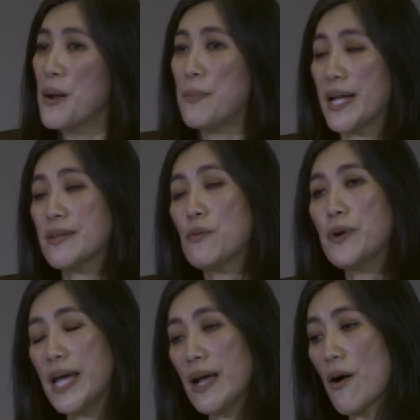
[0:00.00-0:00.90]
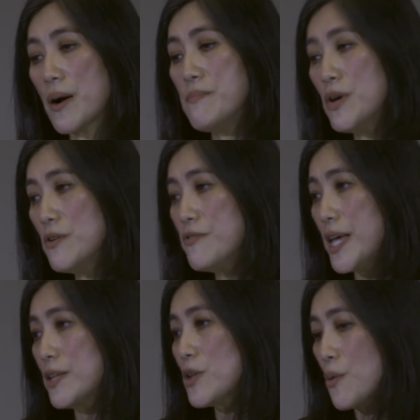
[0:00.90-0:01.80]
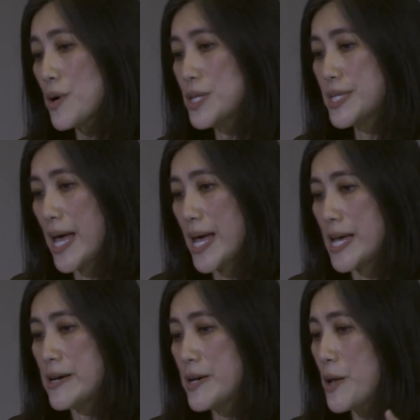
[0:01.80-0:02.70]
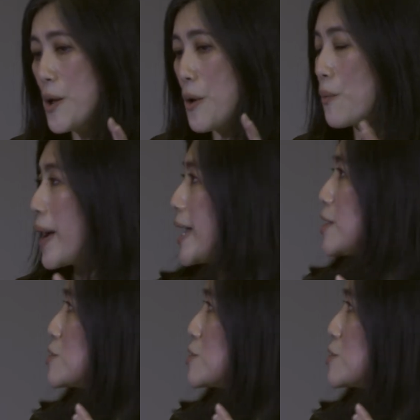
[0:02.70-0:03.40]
But we are moving towards a way